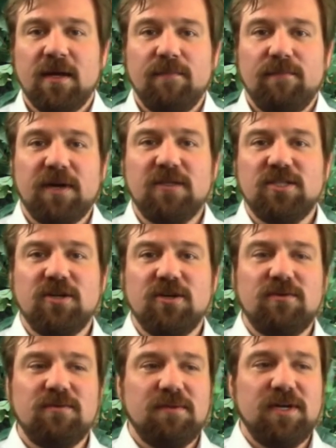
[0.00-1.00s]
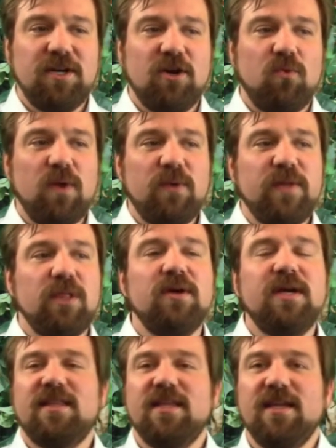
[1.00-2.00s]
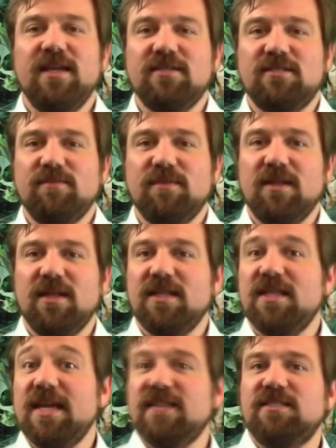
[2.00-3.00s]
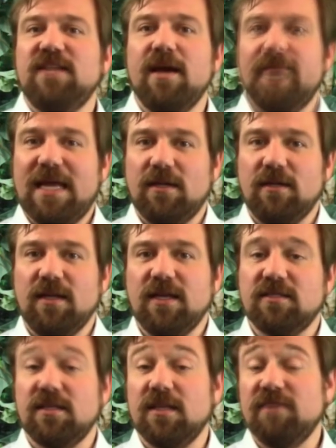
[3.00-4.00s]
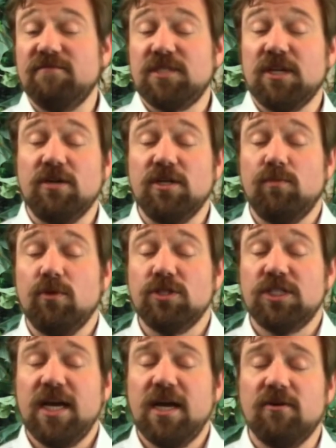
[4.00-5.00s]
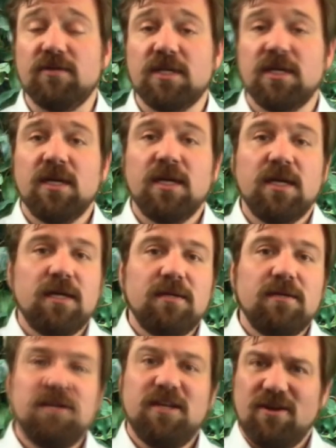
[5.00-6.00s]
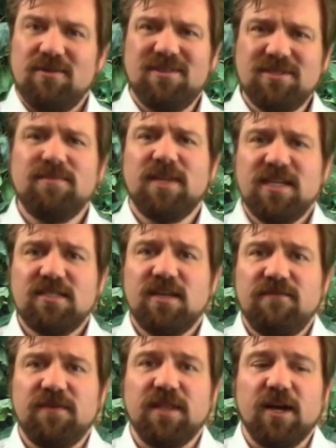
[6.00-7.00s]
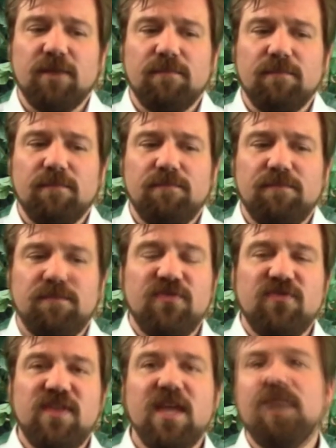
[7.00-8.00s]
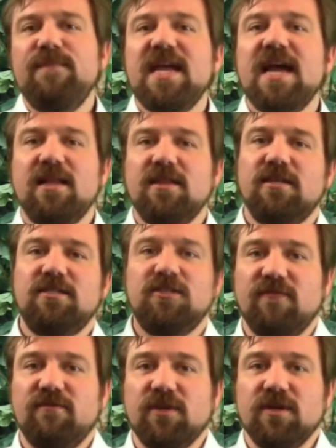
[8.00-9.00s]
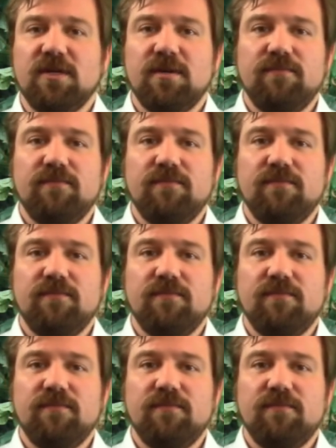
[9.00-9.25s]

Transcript: But also, when we look at something like the HCM analytics that they've started to push out, there's some nice stuff in there, but think beyond the delivered.